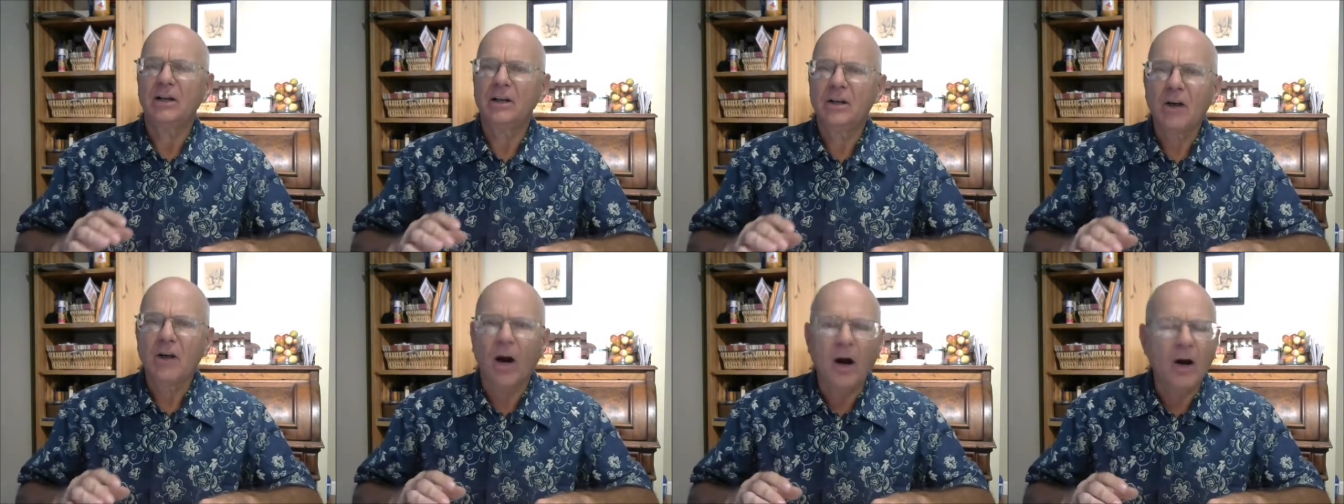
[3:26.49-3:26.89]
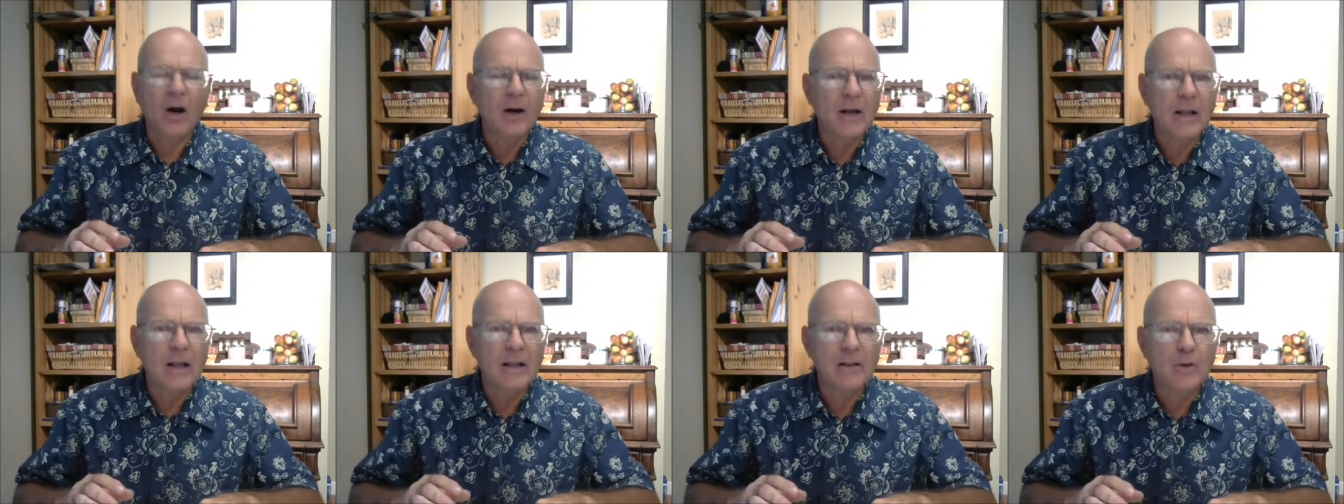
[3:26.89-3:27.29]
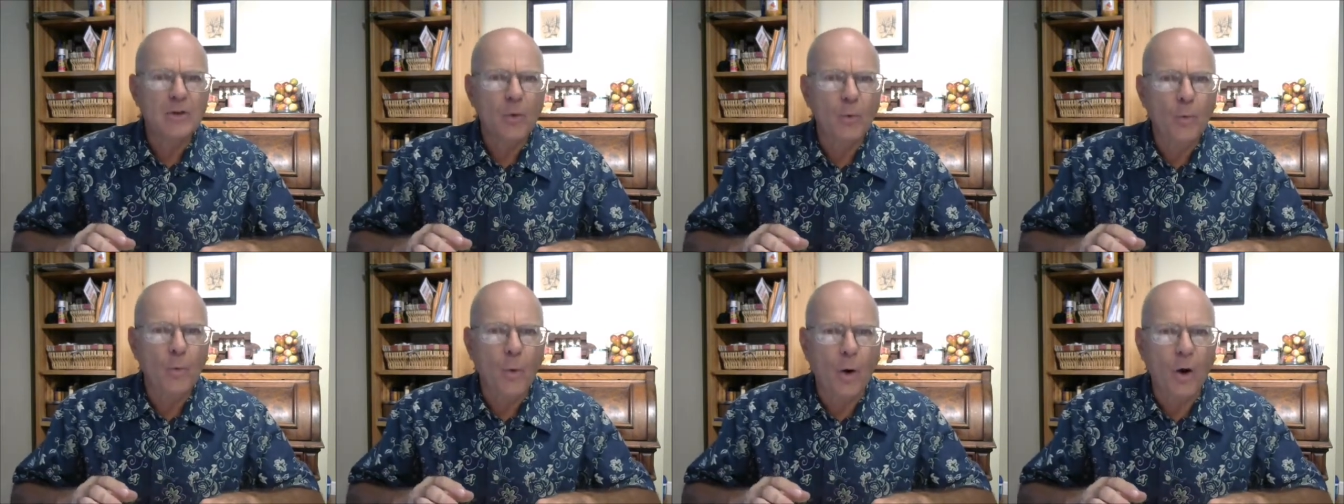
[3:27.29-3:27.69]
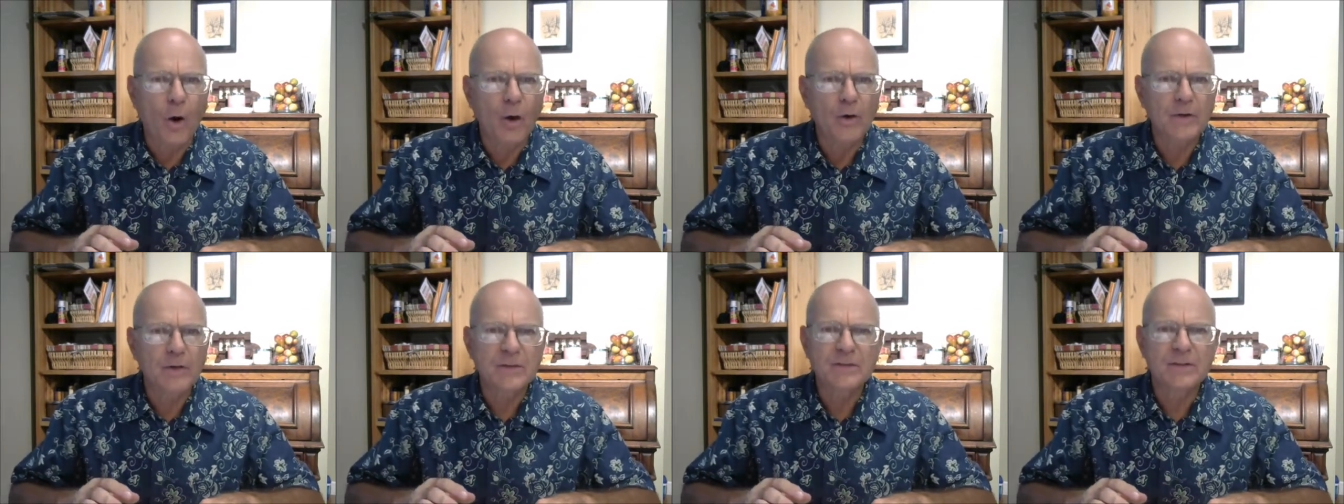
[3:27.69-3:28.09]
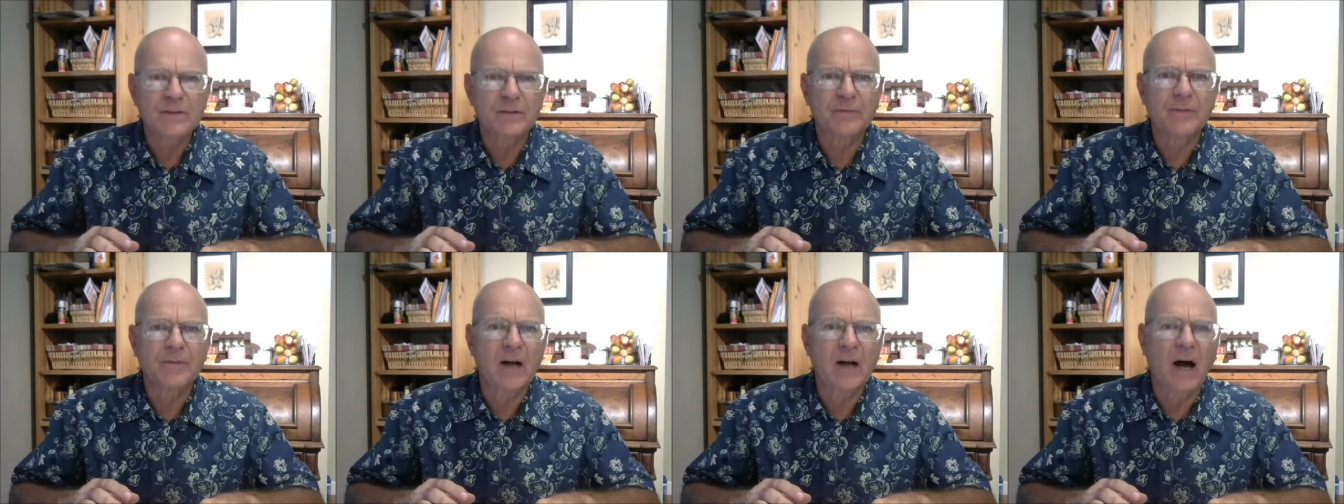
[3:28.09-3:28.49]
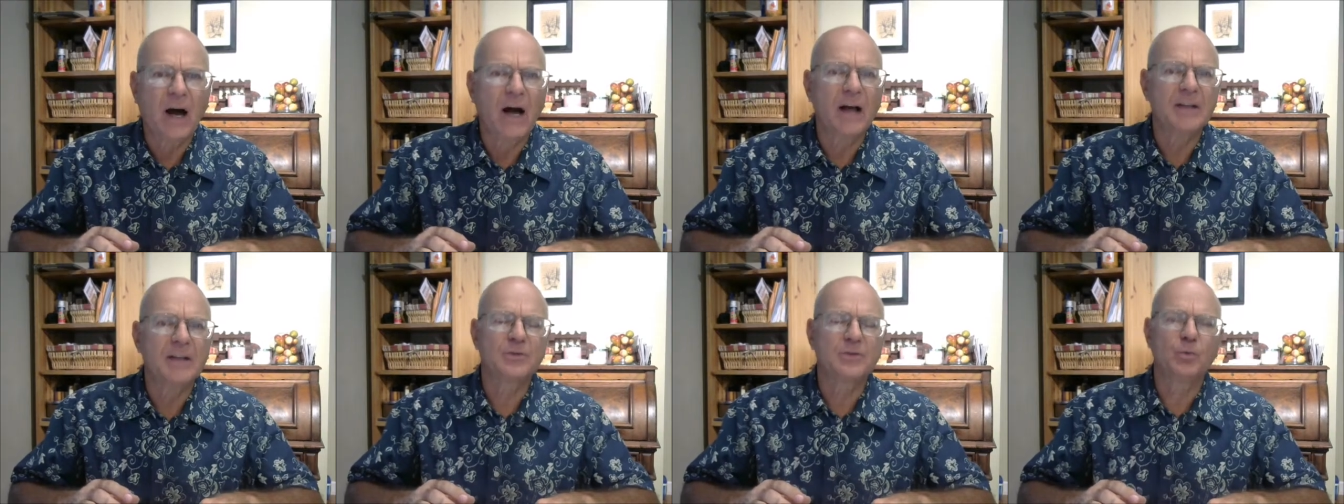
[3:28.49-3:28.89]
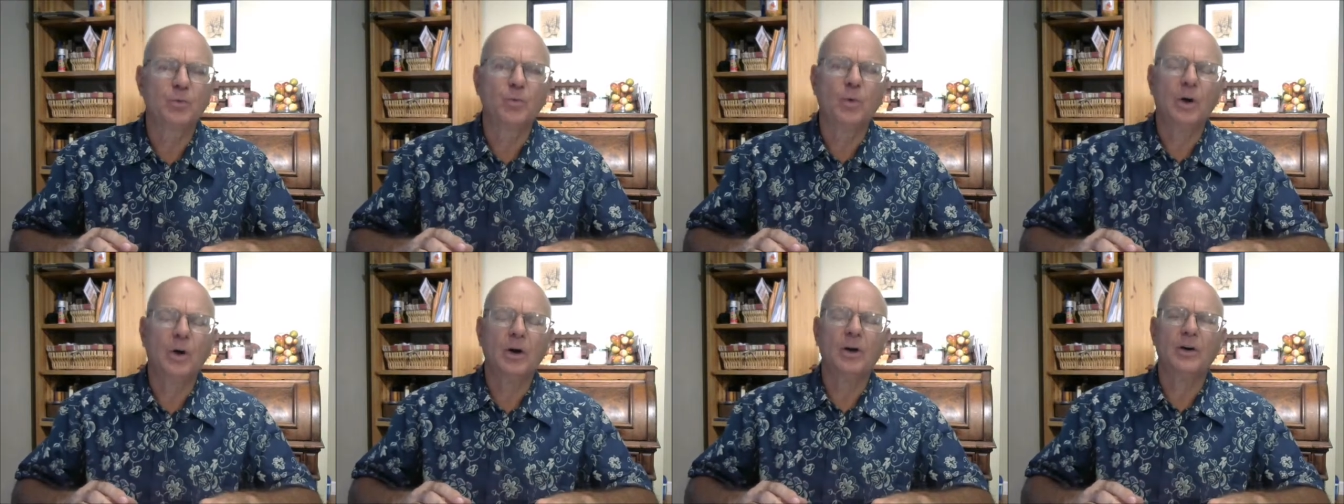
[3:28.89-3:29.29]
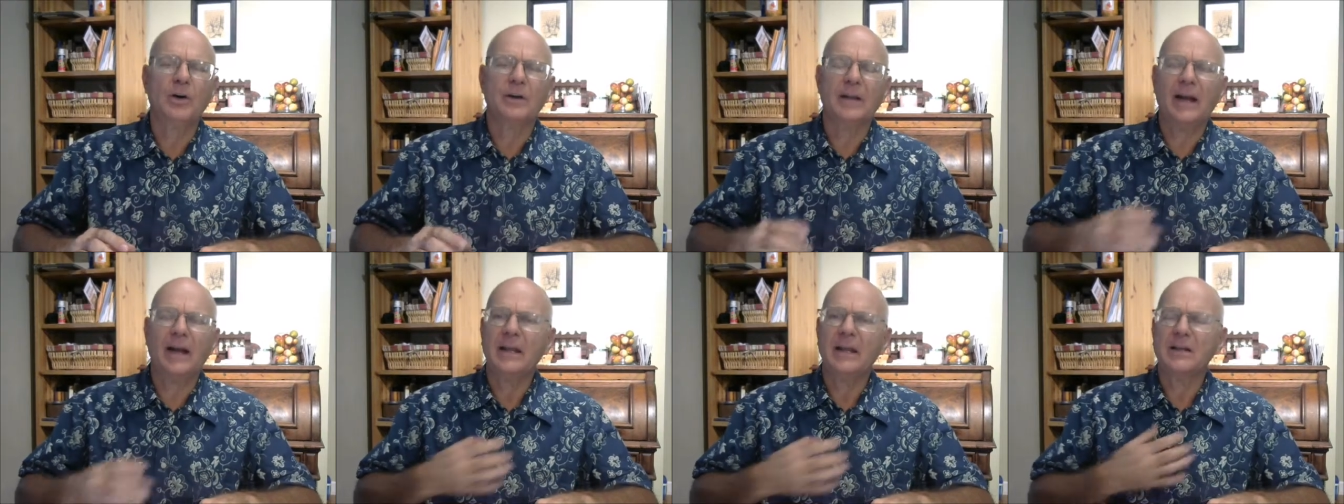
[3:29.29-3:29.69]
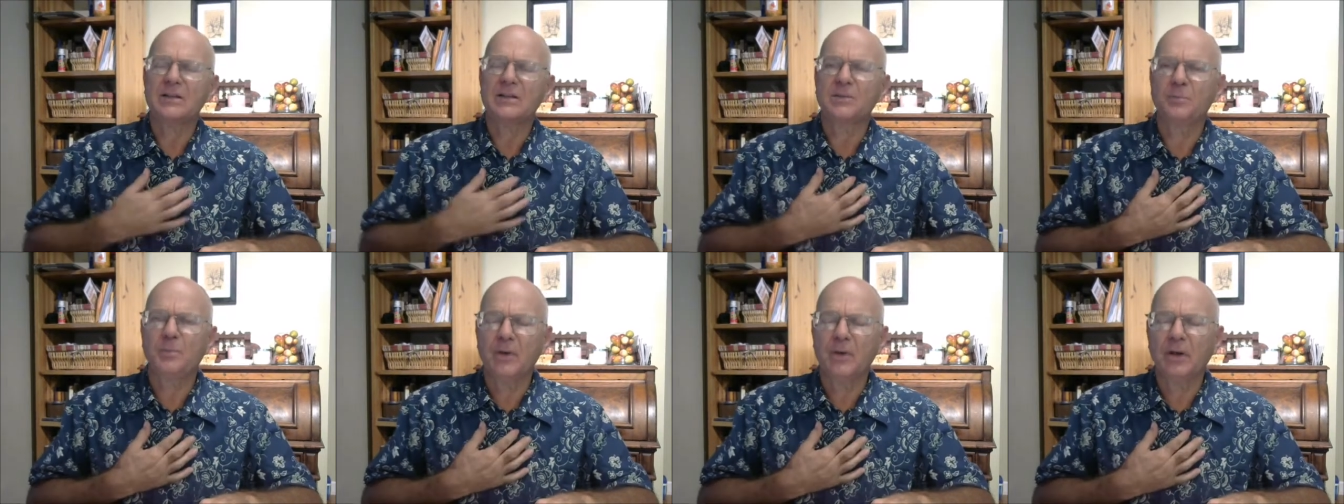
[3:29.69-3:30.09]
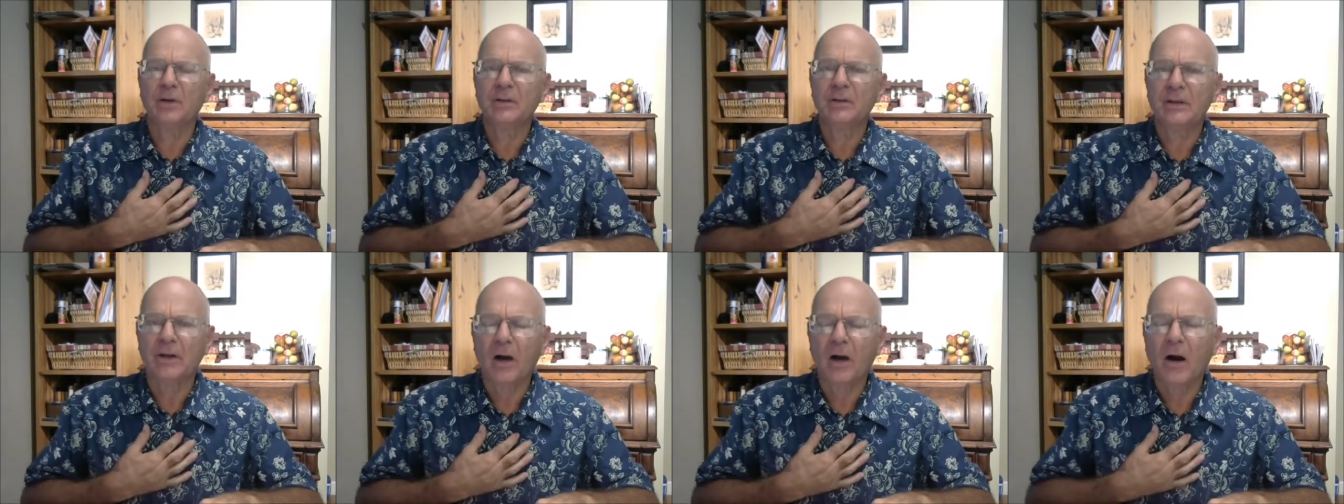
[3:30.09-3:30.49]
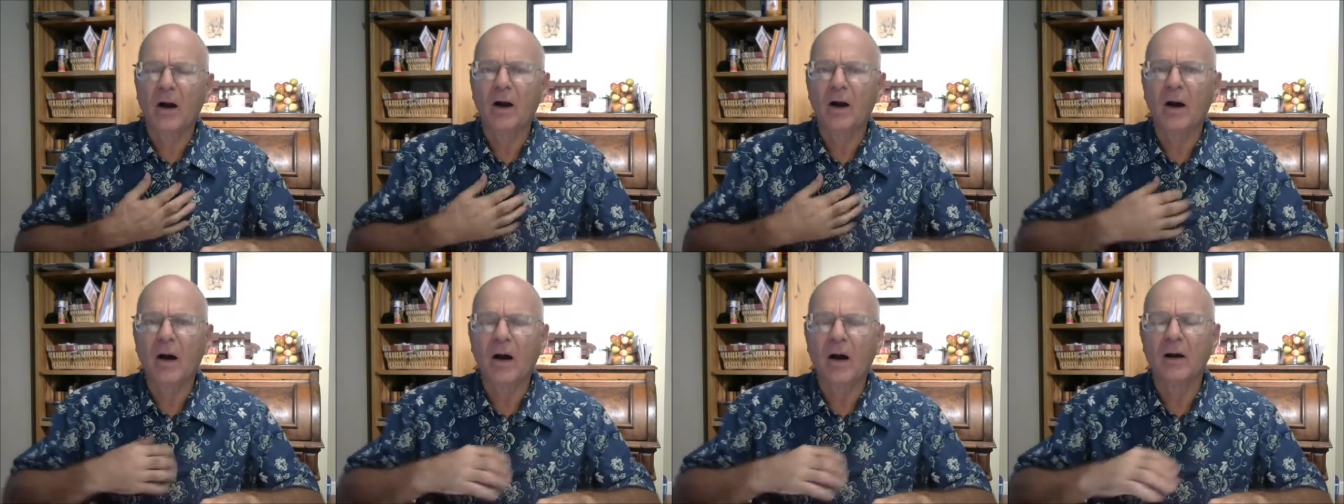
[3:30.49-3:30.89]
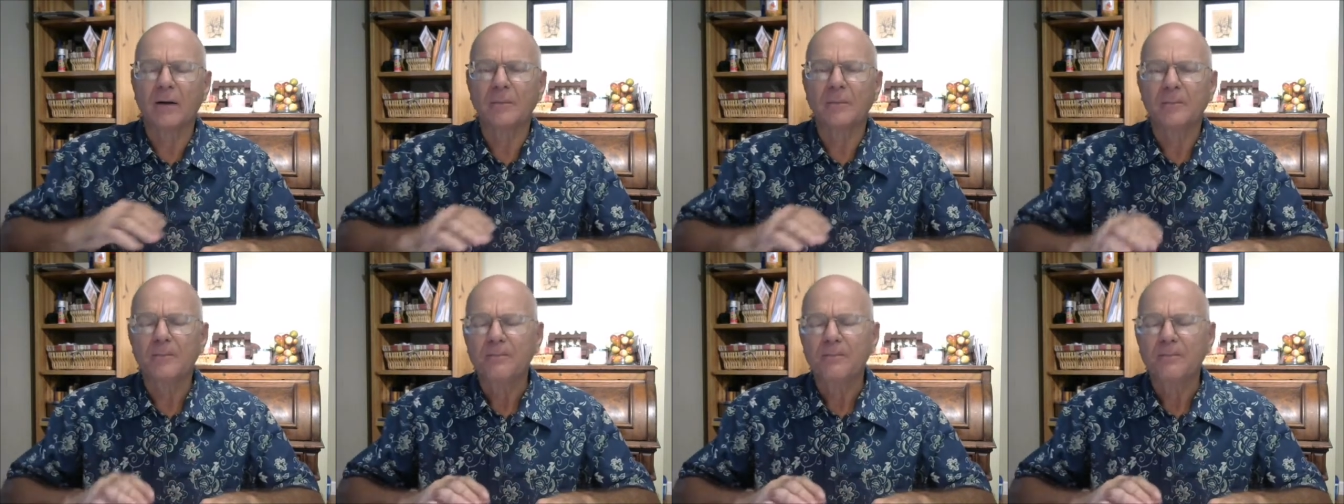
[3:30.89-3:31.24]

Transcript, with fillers: guarding the walls of God's word that he has built in our heart,